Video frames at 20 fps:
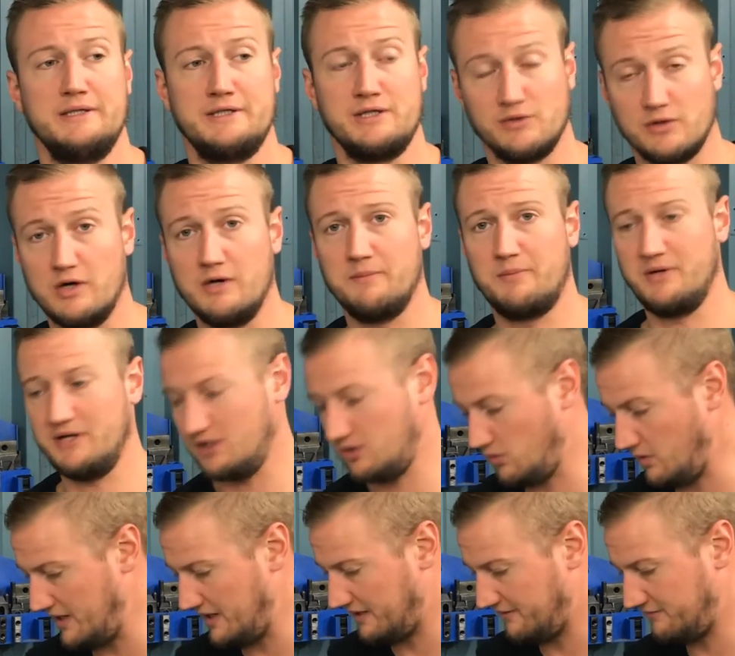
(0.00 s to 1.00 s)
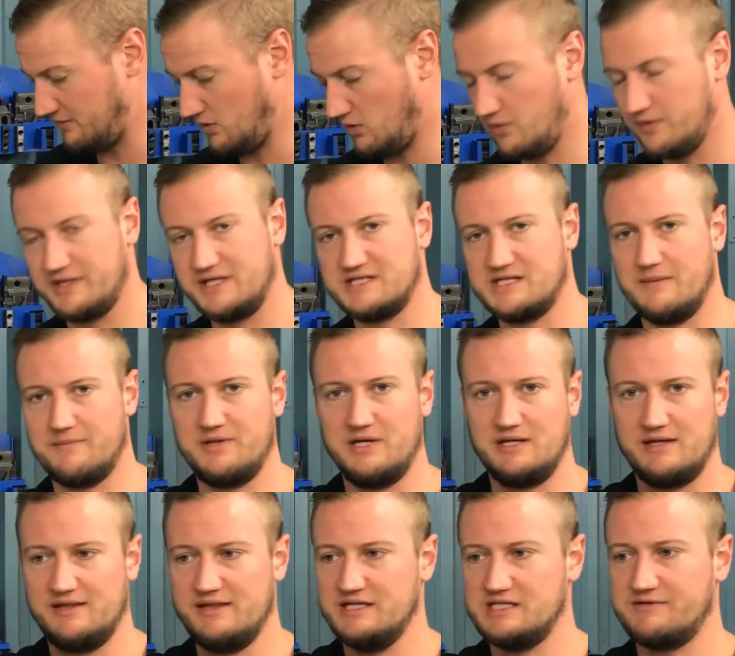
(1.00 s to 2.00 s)
You learn pretty quick, if you're holding
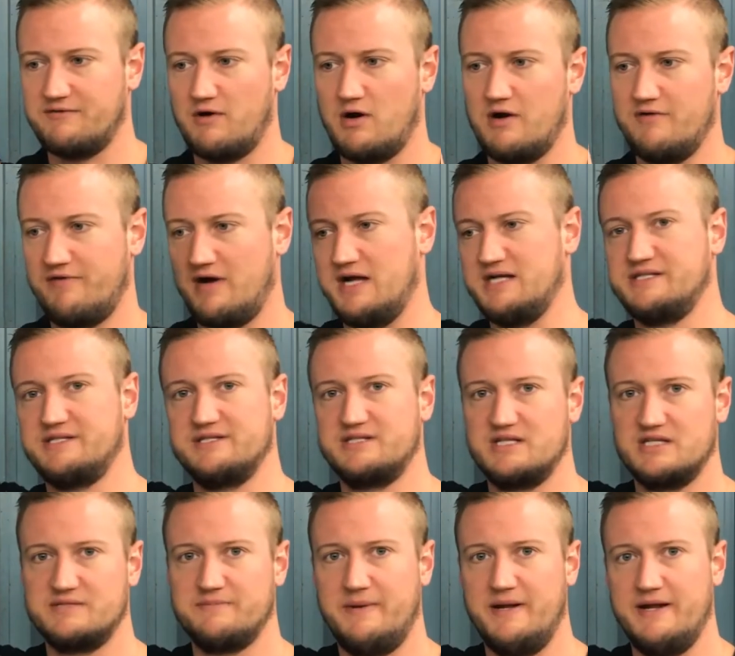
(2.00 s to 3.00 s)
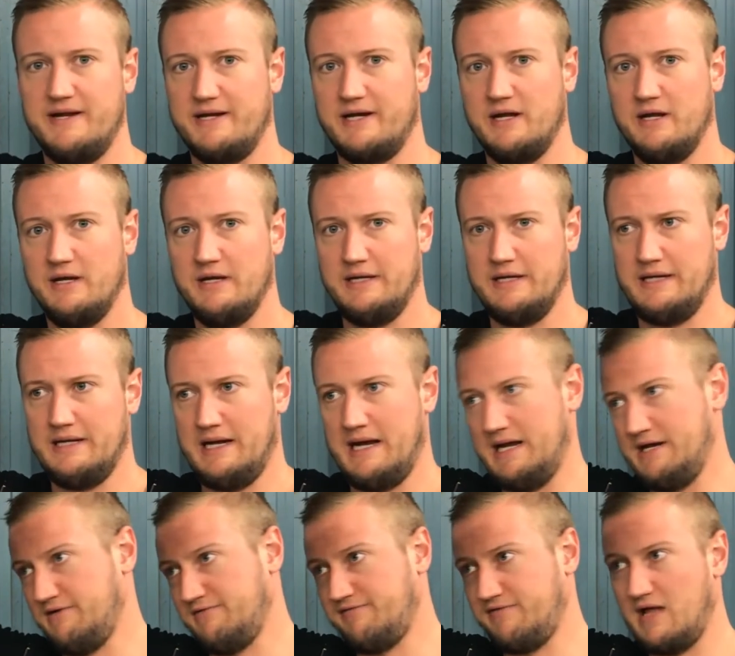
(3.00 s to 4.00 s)
something this far in a vise, it's this big,
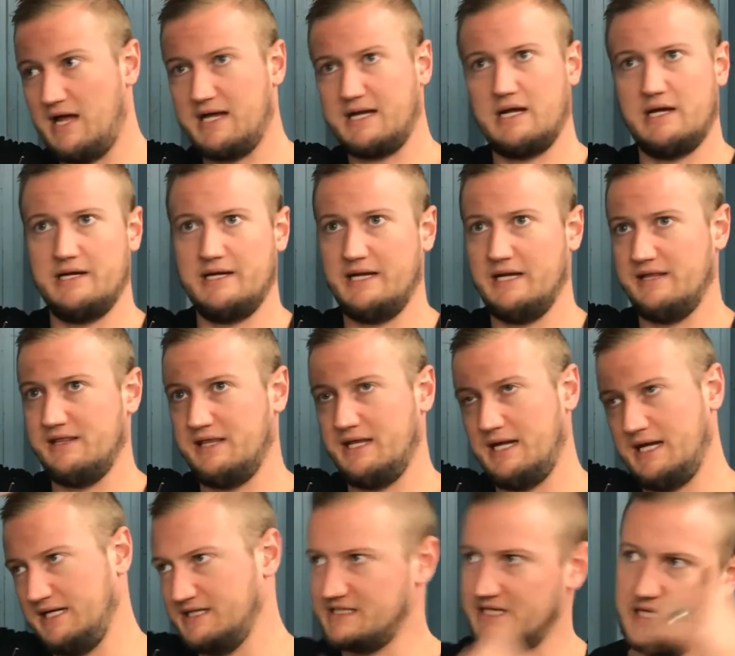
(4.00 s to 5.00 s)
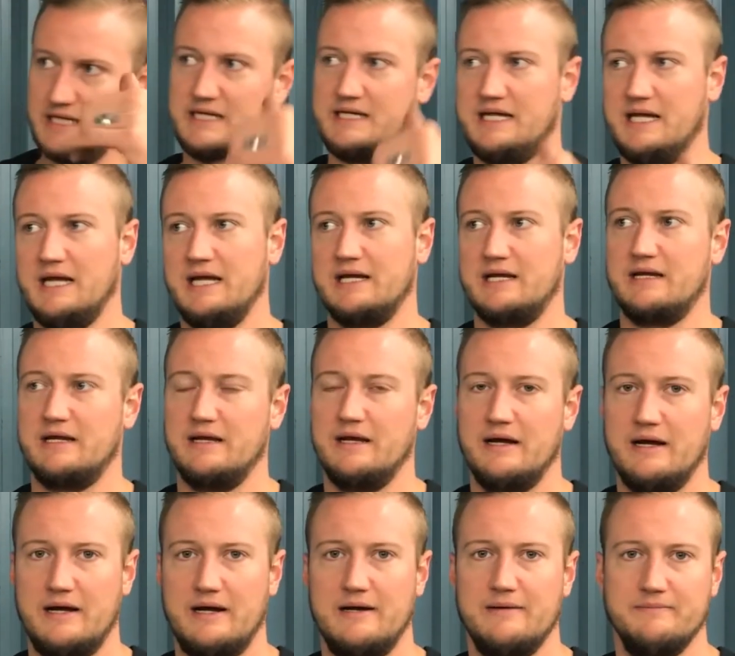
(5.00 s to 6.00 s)
and you're fly cutting it, that it's gonna kink.
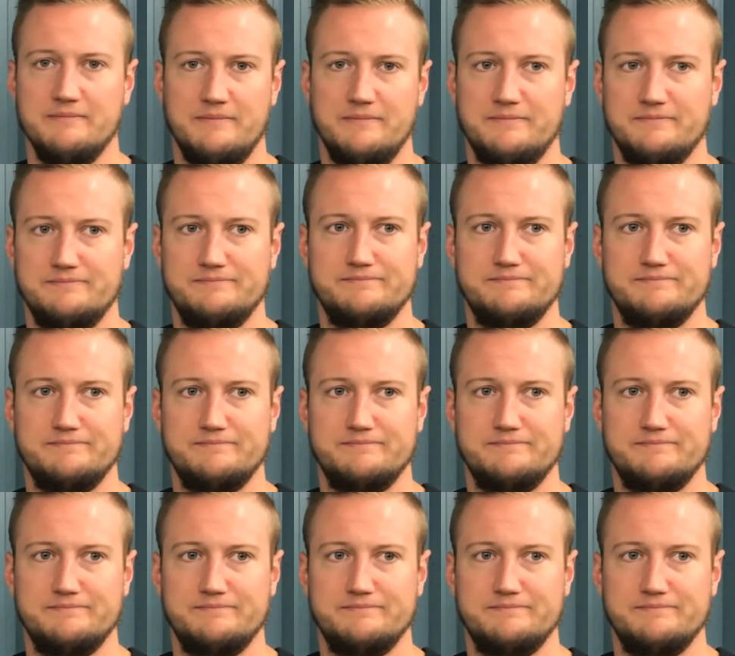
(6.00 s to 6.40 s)
Um,